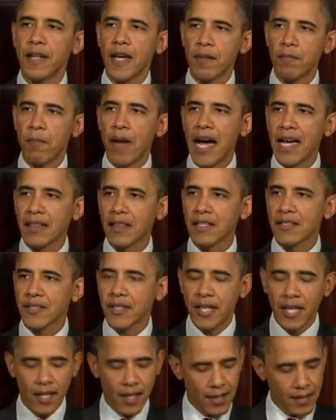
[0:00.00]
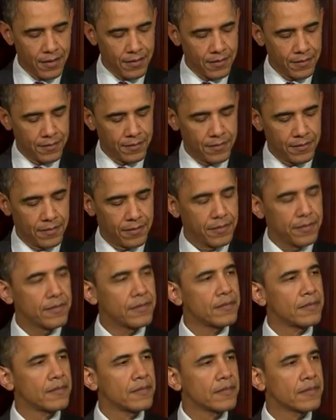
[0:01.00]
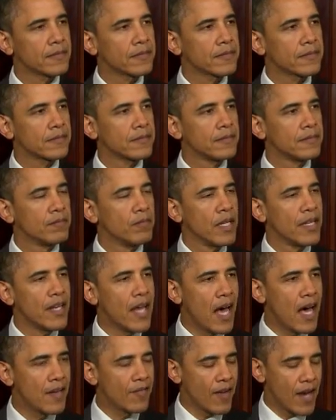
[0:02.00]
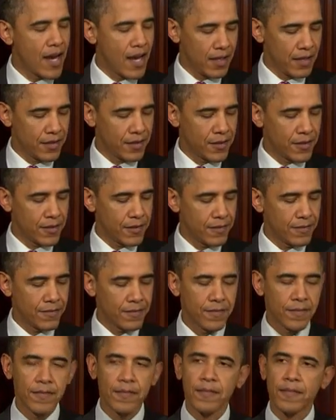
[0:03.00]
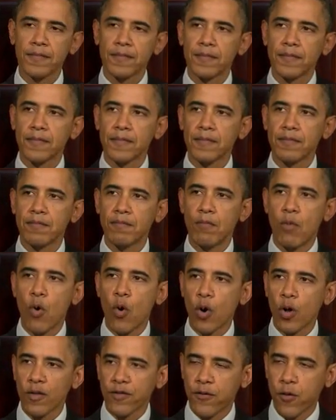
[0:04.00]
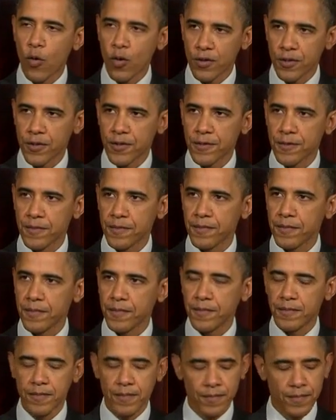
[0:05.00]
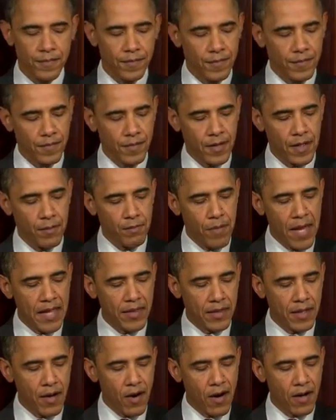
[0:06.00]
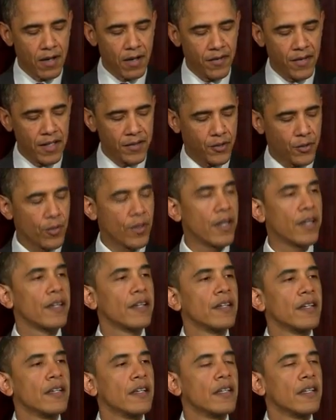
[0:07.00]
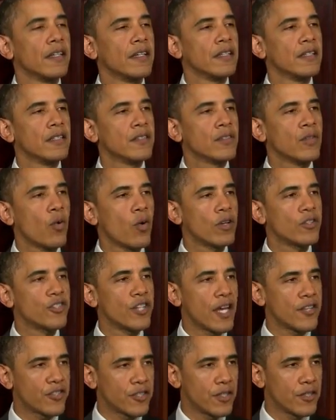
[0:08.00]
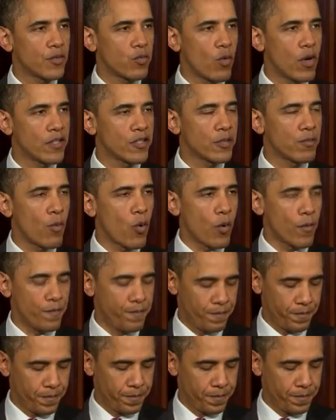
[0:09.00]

not mindless killing, but nonviolence, moral force that bent the arc of history toward justice once more.